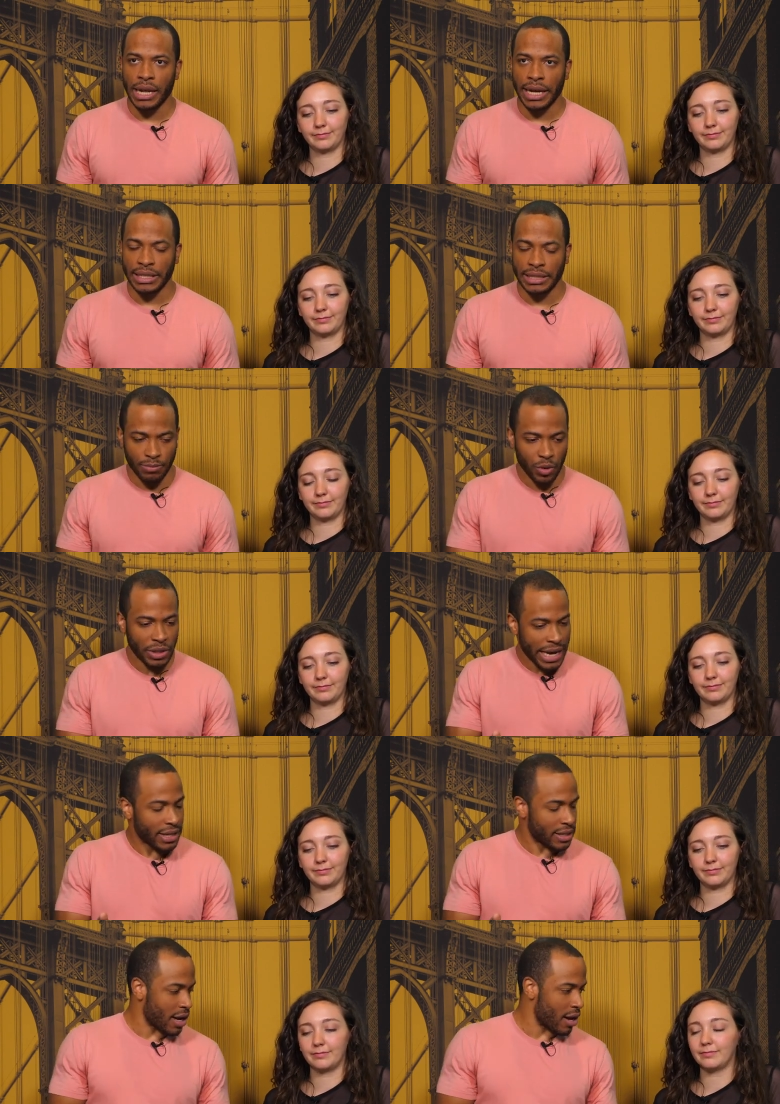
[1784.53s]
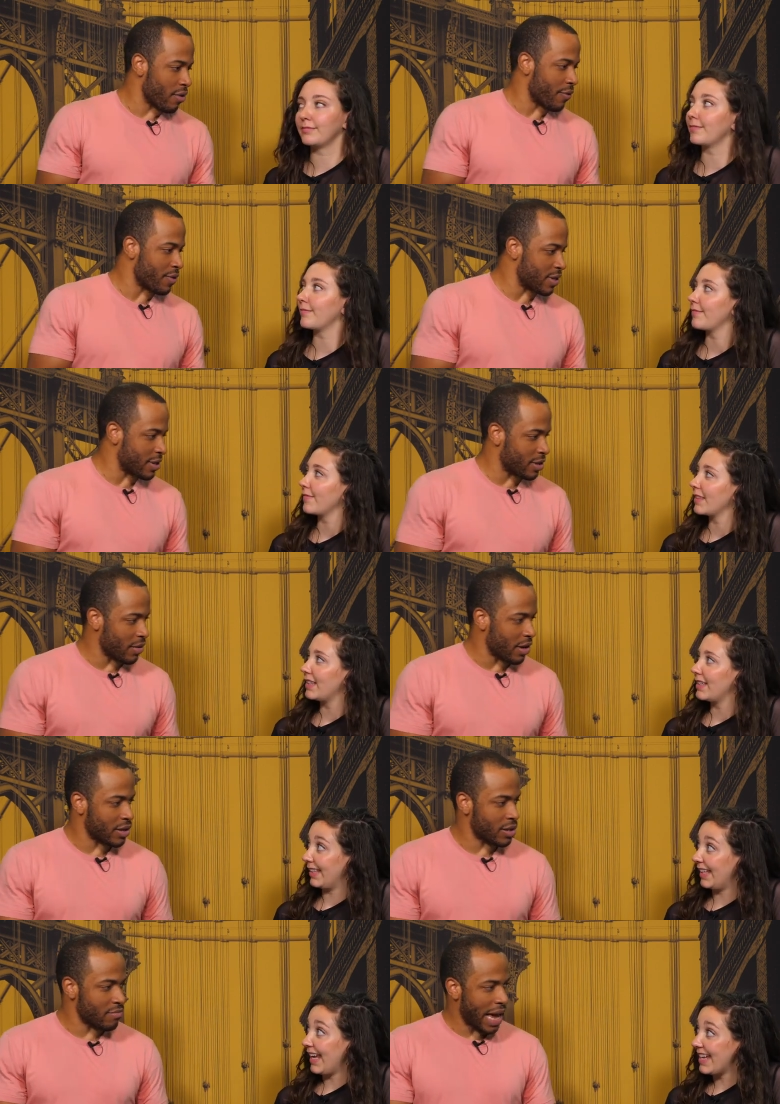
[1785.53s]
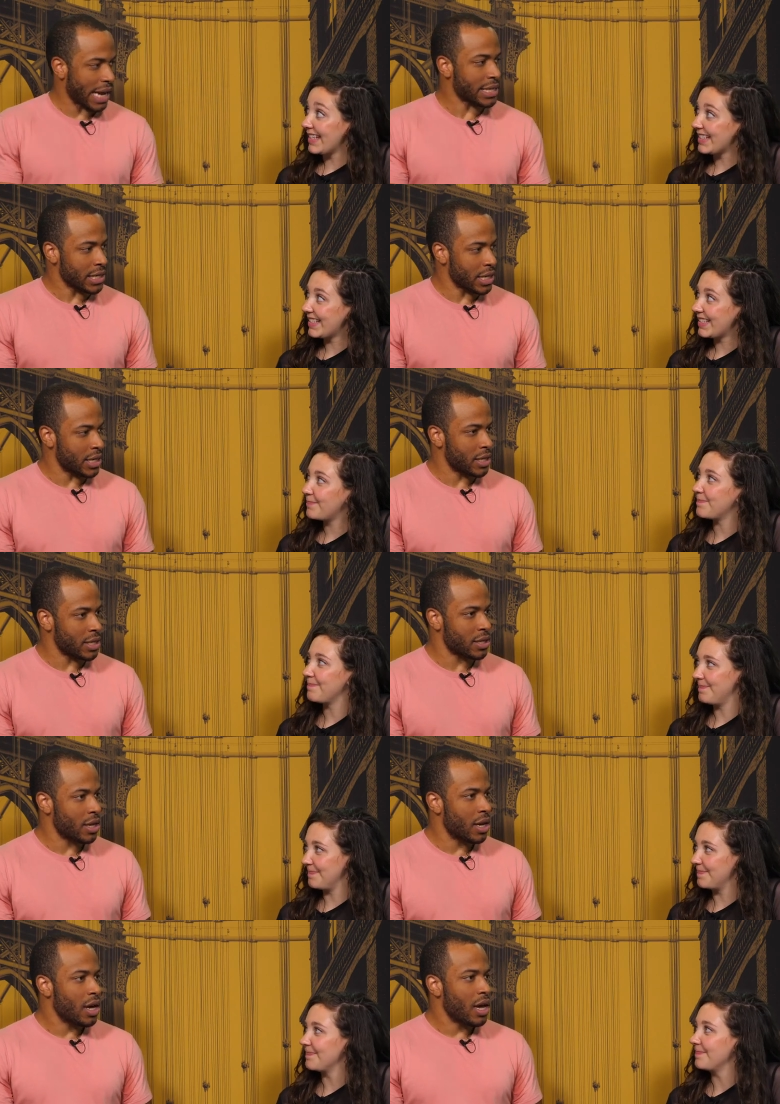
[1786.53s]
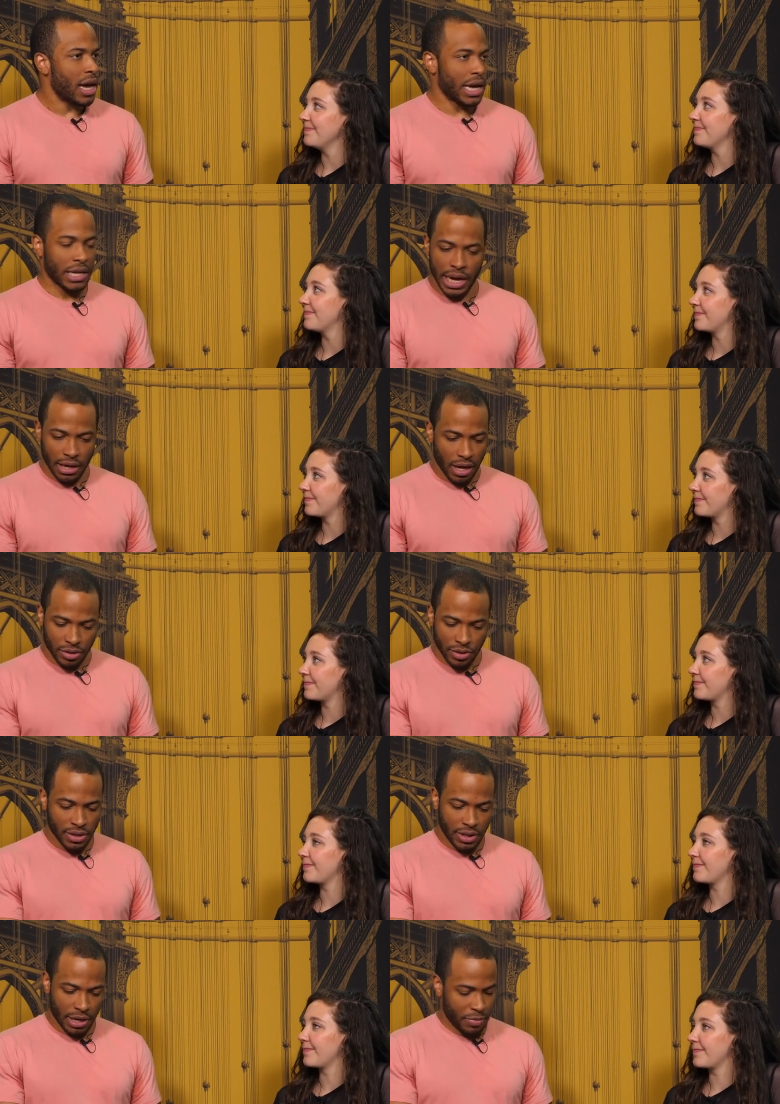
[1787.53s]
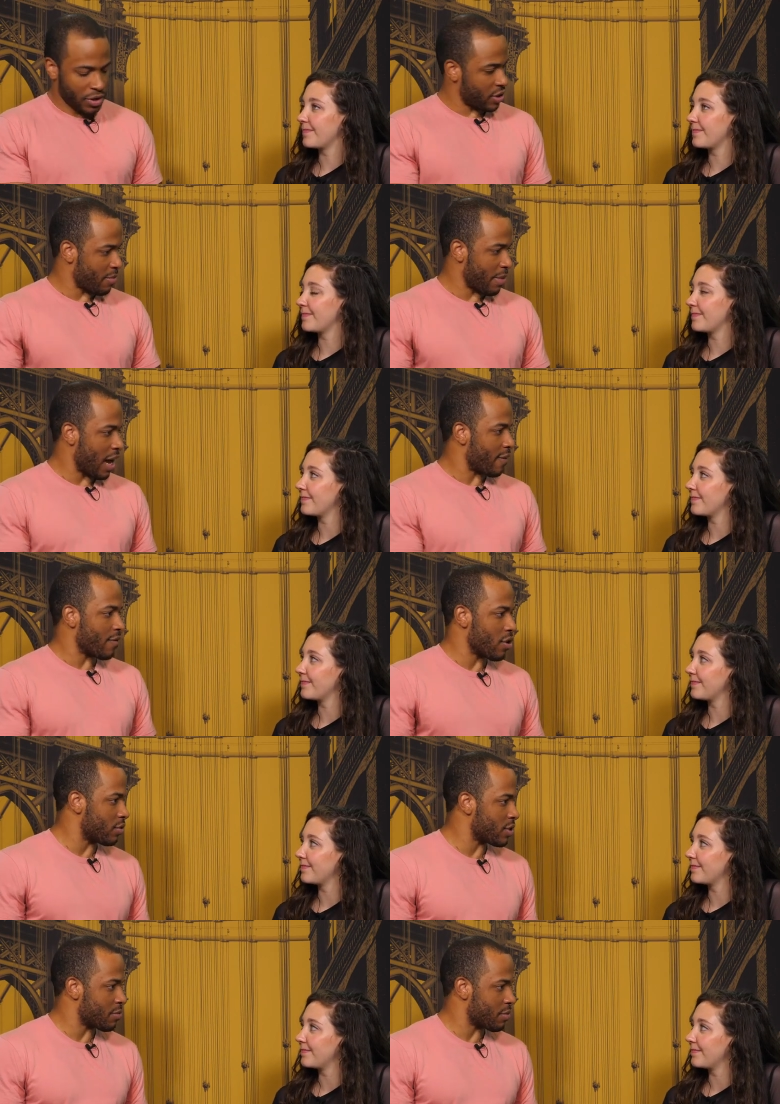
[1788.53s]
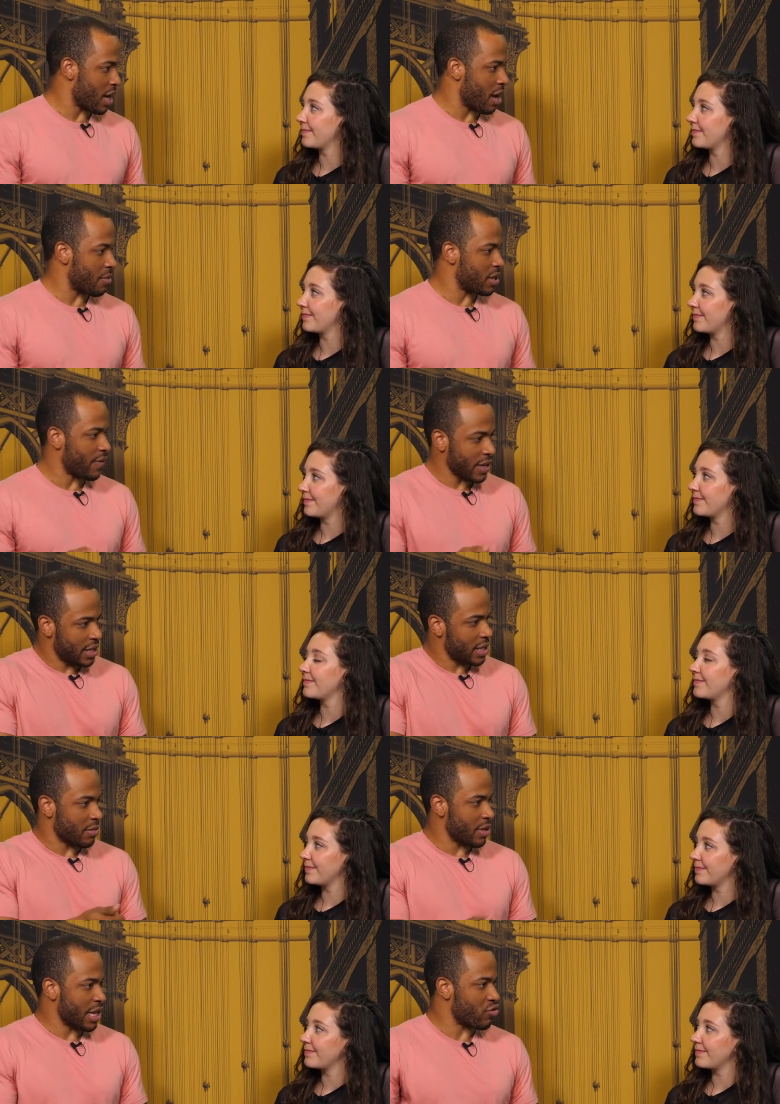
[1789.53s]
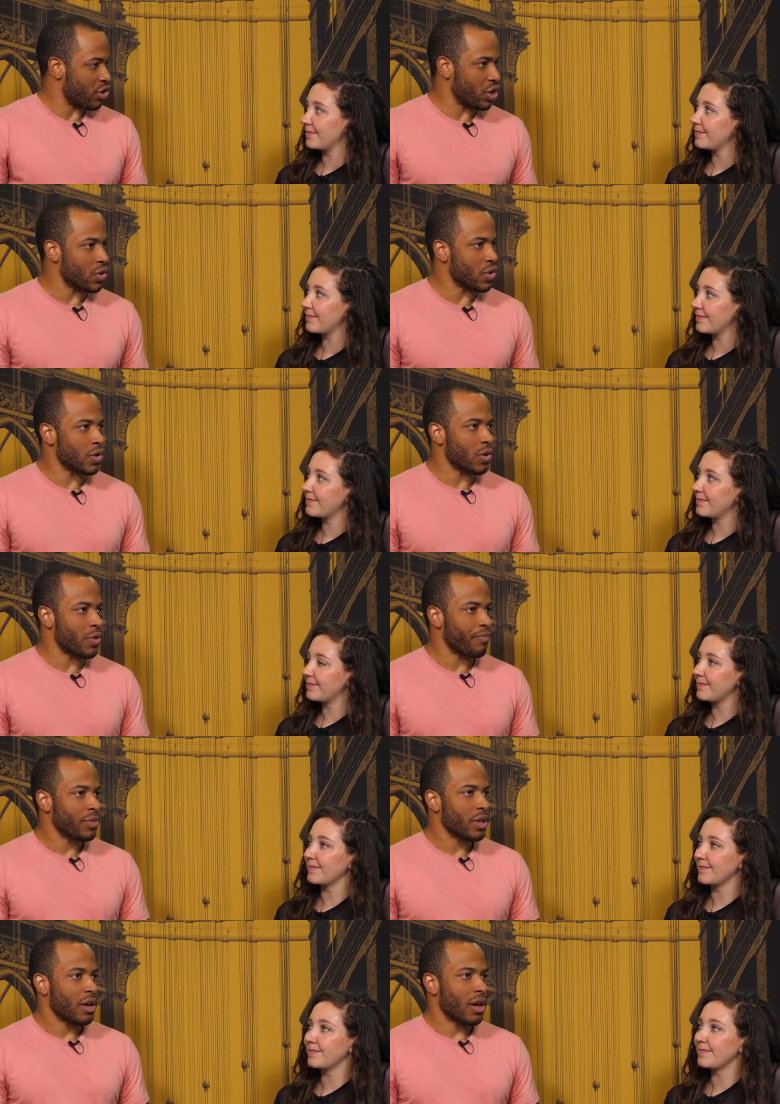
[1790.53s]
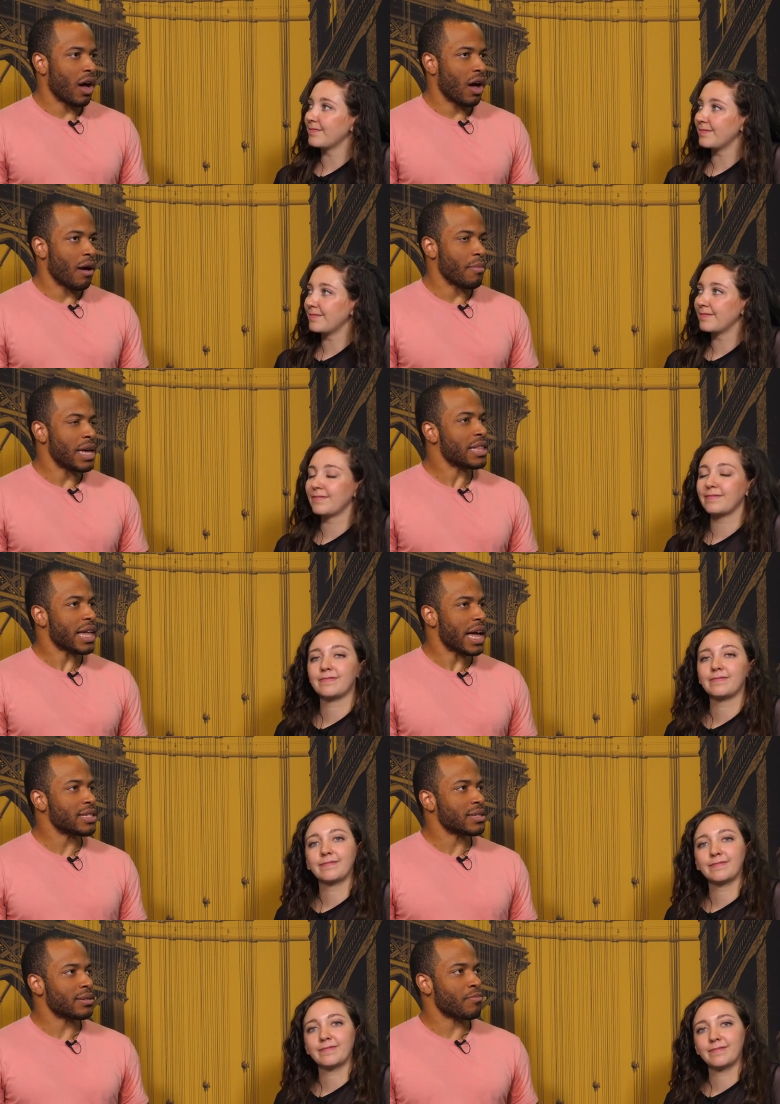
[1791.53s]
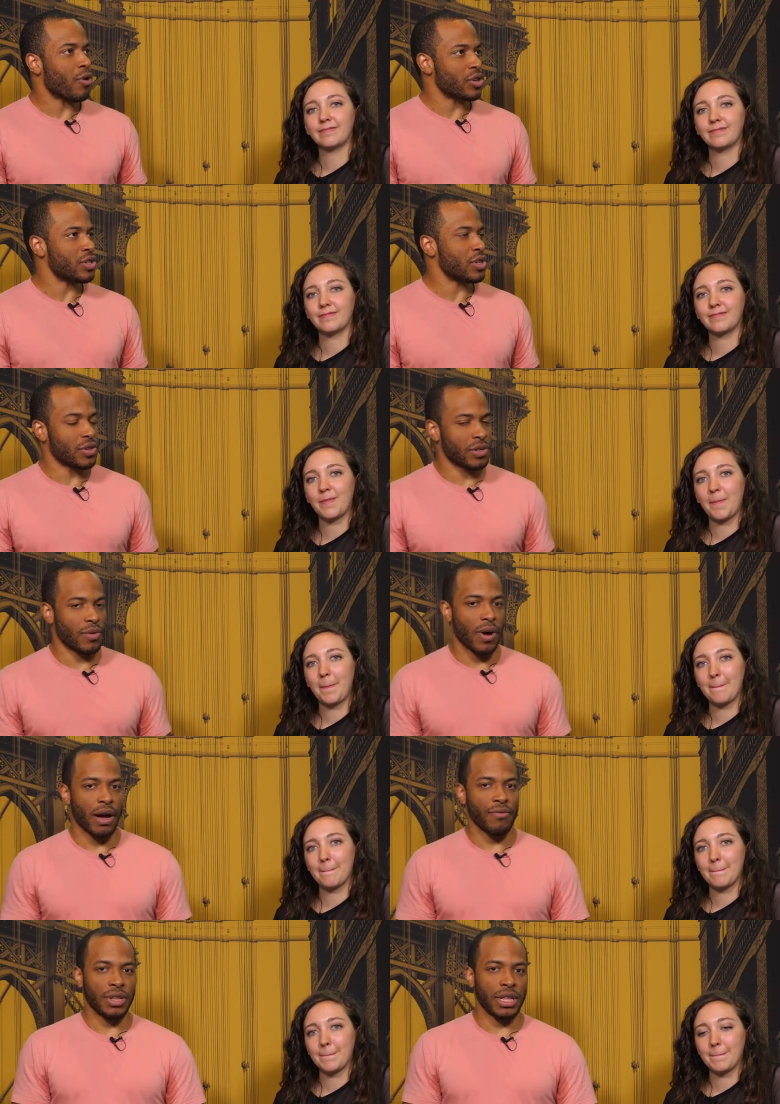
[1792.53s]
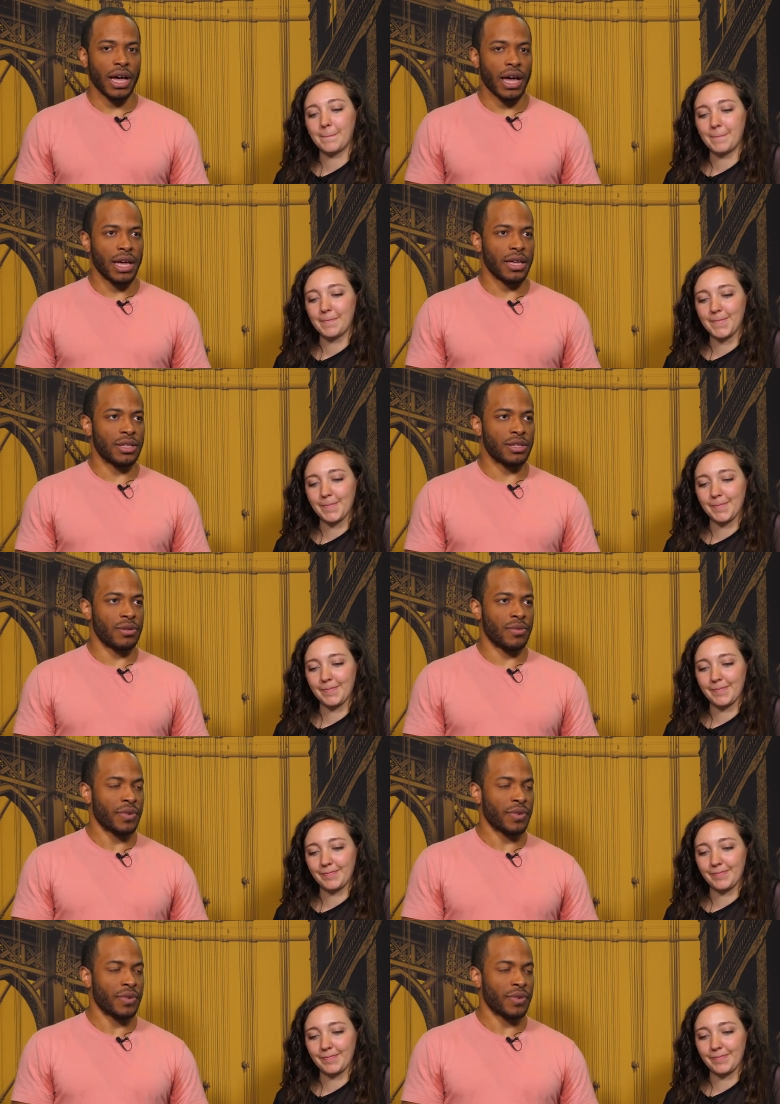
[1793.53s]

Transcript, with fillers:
Speaker 1: like more tactile references as well, so yes. magazines. Mm-hmm. And like, I'll just take pictures on my iPhone sometimes if I see something that's really cool. Mm-hmm. Um, and that's partially also why I really got into into